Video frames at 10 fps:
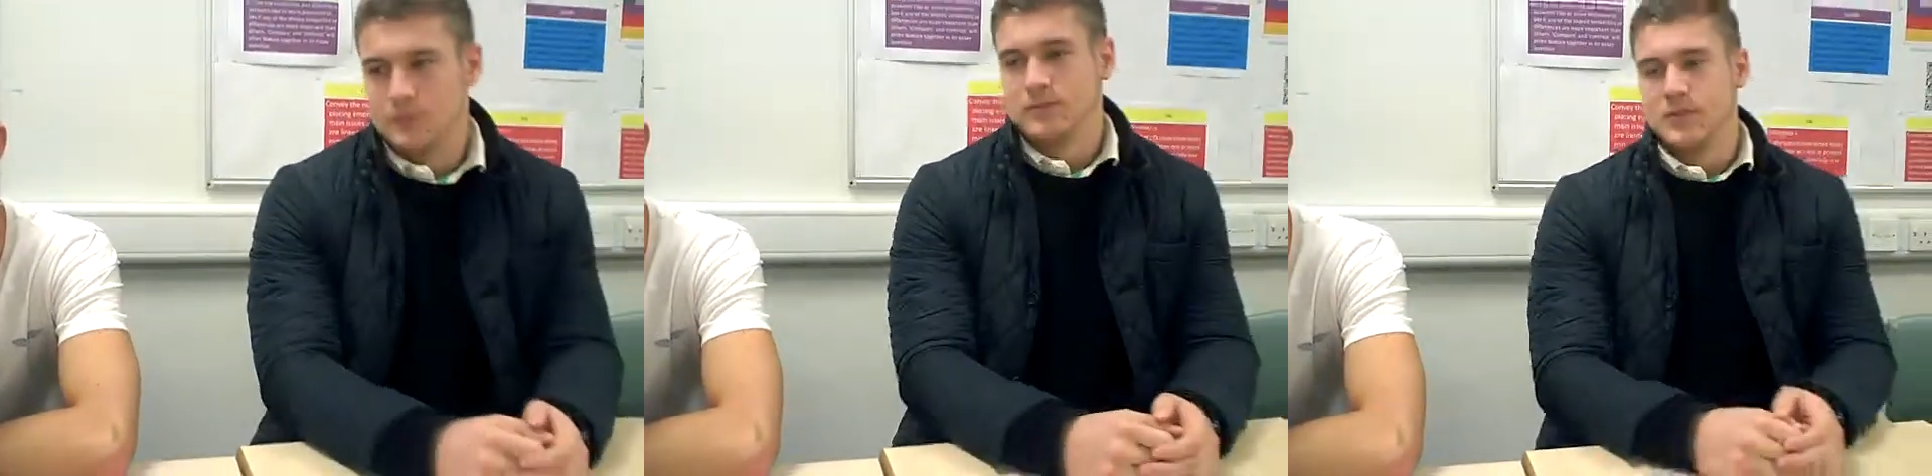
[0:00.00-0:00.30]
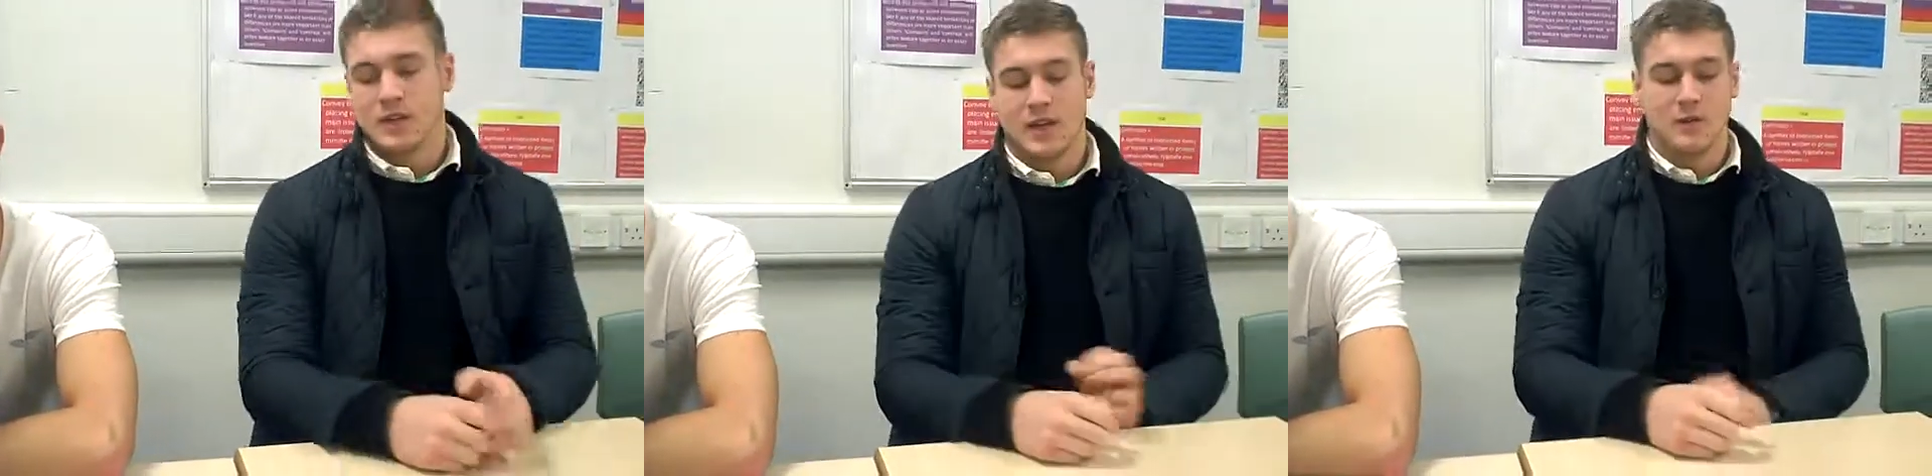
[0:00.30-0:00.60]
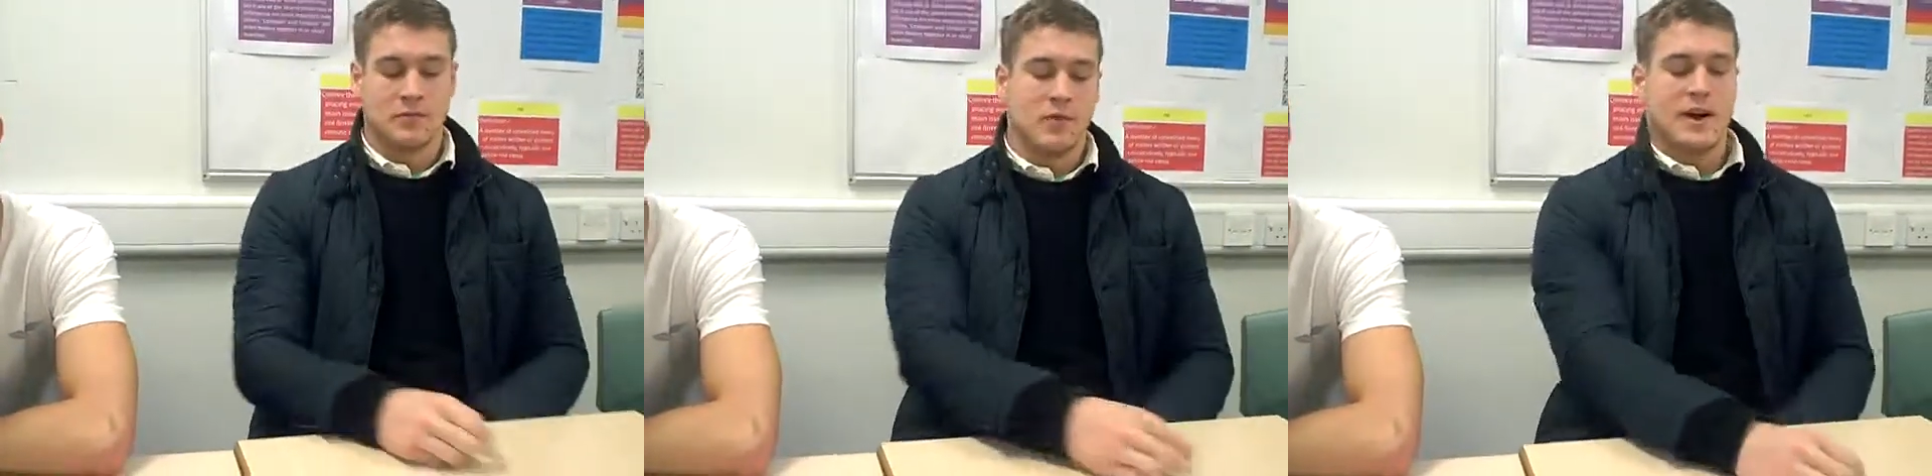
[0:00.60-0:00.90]
You need to
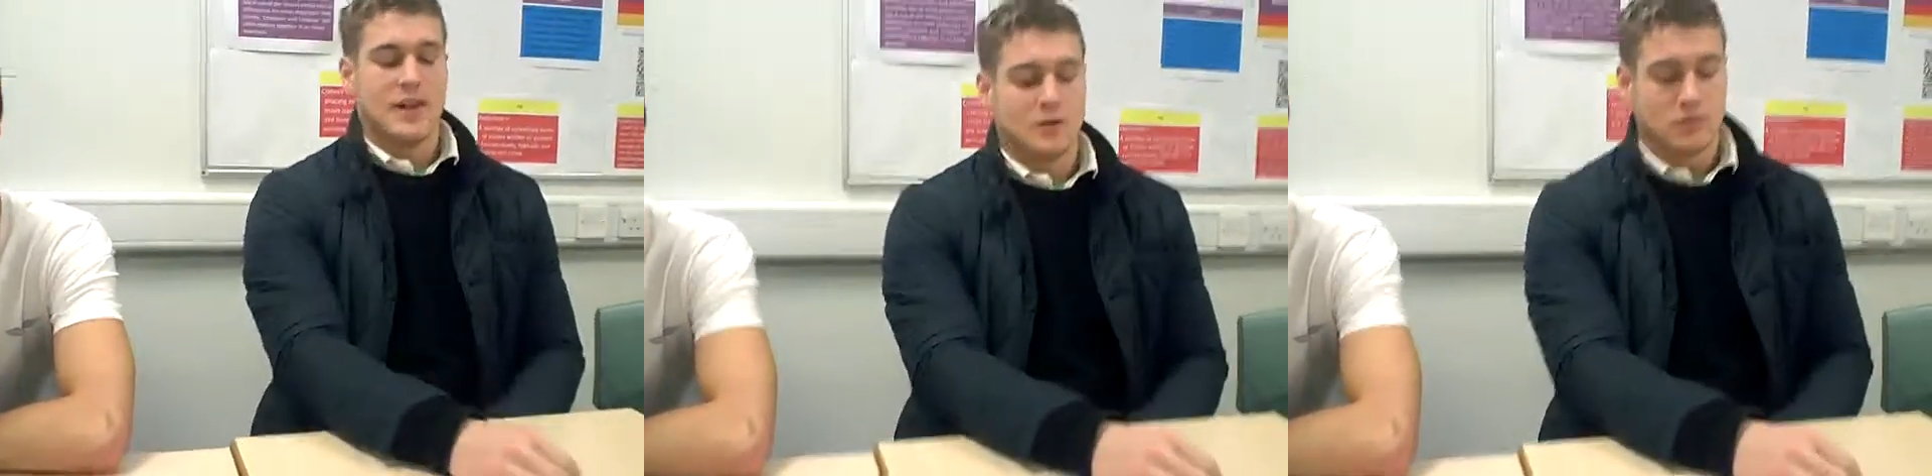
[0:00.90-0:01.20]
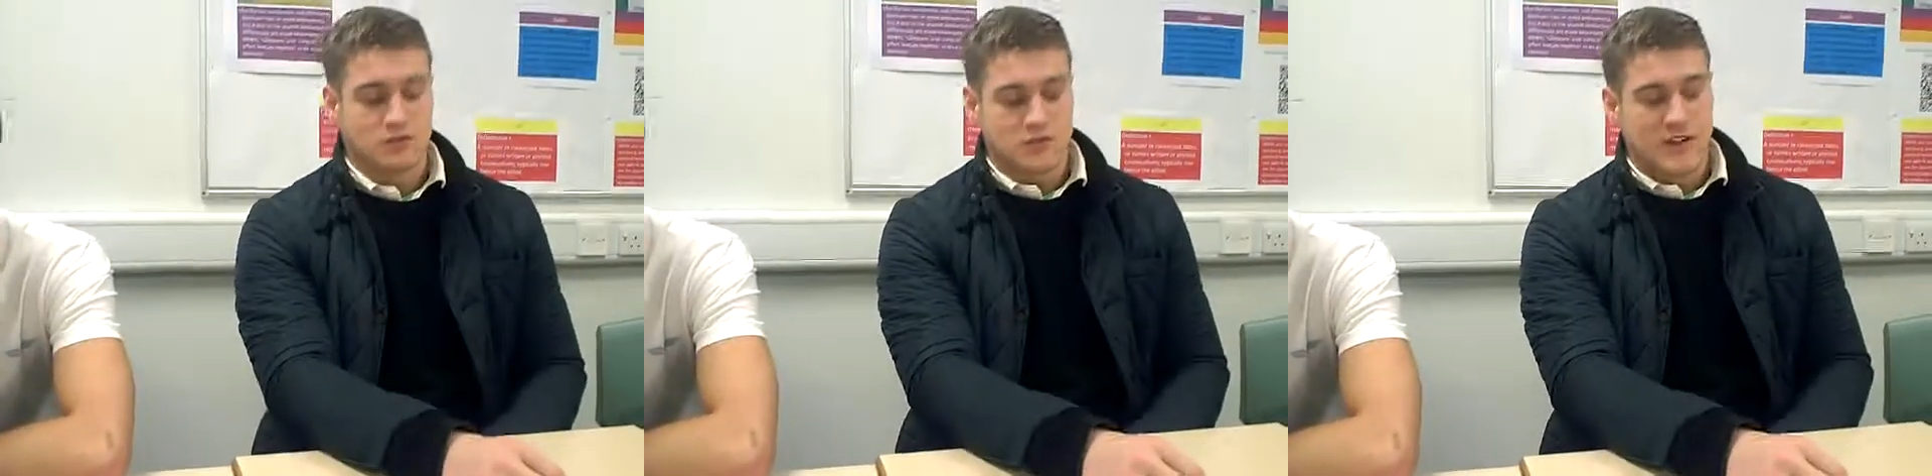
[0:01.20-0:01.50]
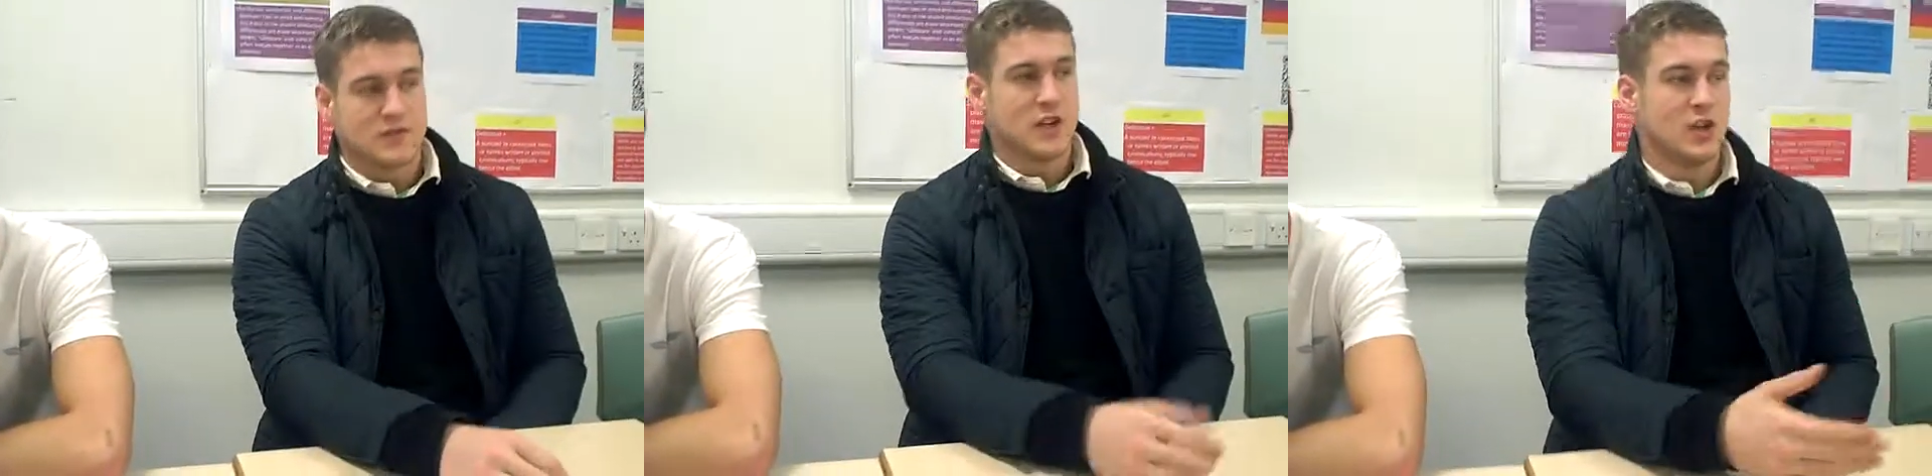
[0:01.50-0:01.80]
write down things
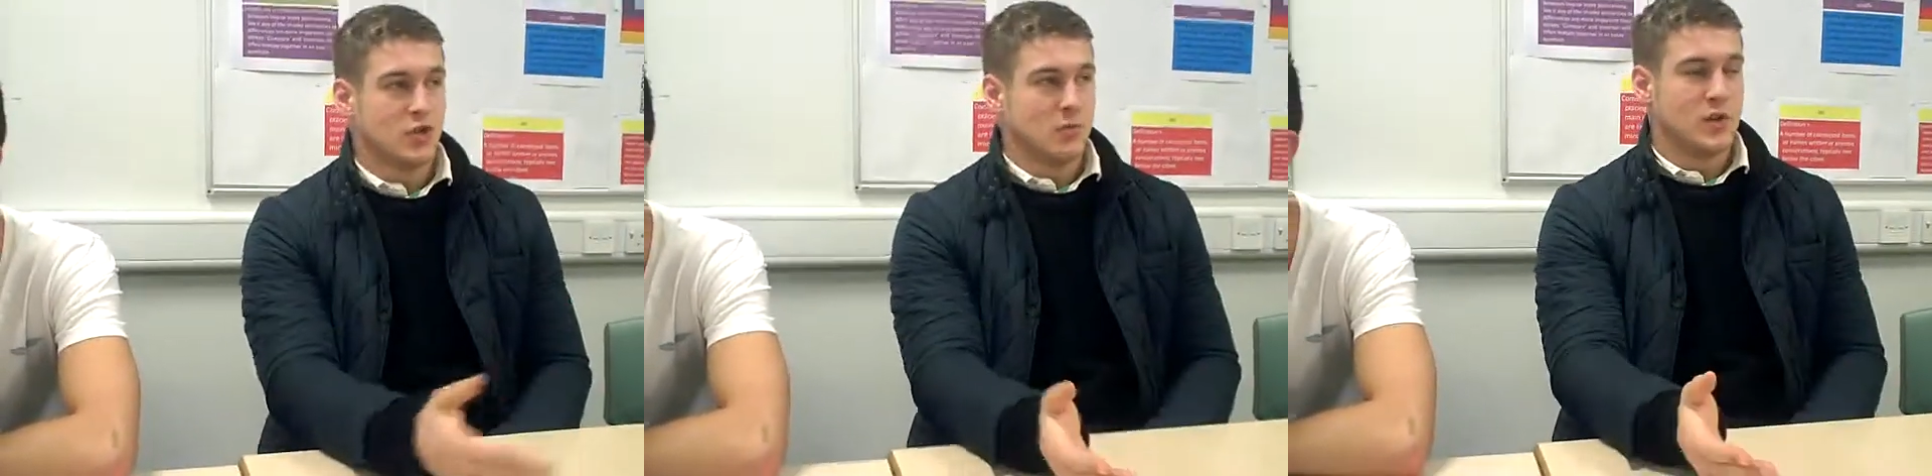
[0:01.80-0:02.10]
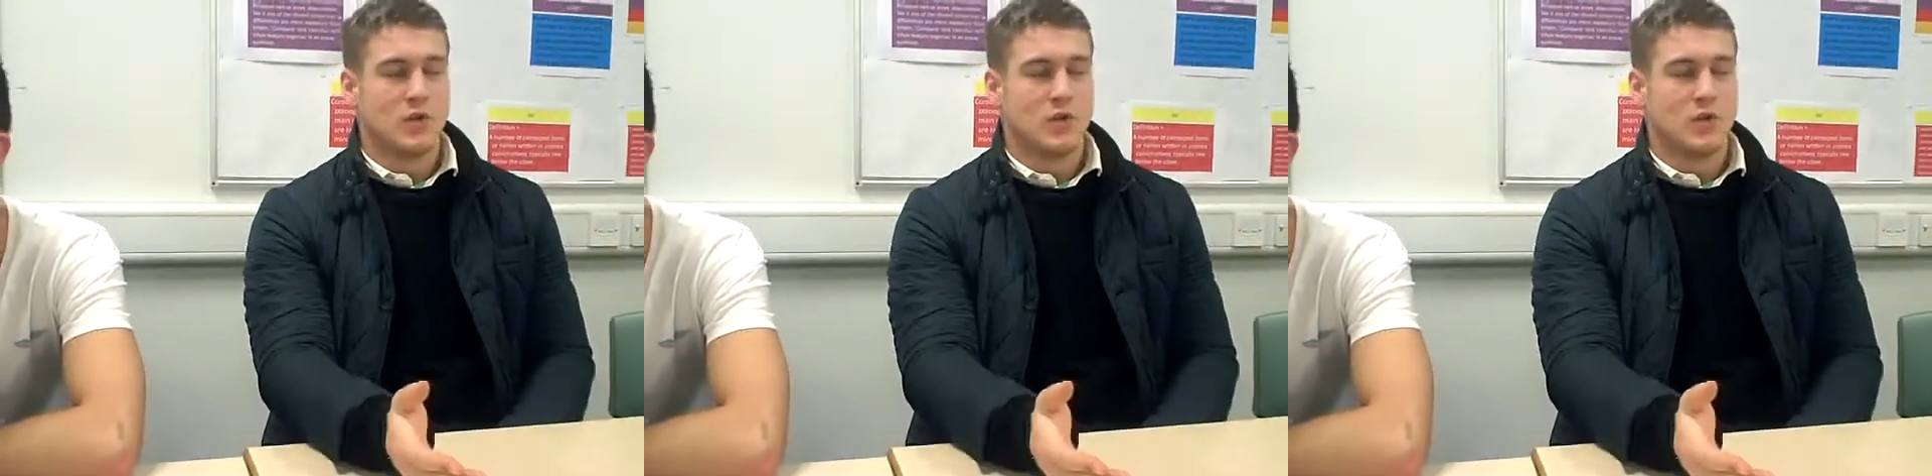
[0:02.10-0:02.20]
that you could be doing.